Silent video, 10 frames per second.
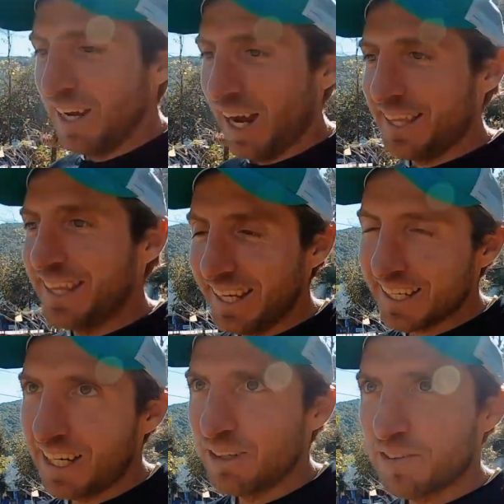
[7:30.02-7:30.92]
I
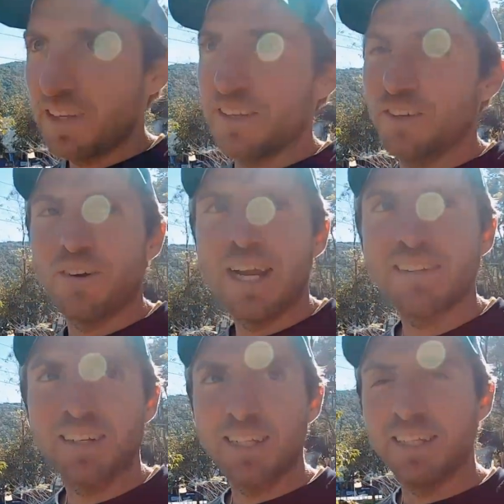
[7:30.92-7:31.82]
did kind of start the
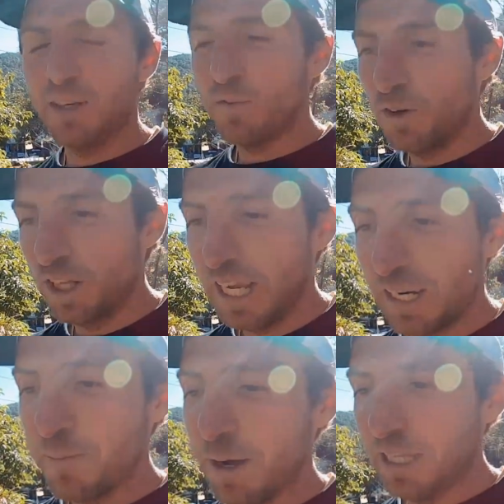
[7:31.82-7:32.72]
race and I did feel
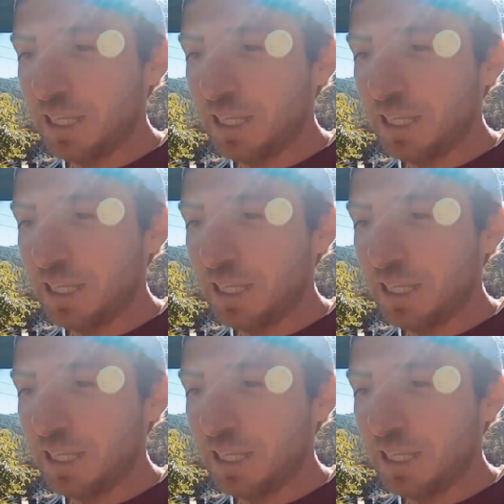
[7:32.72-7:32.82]
like my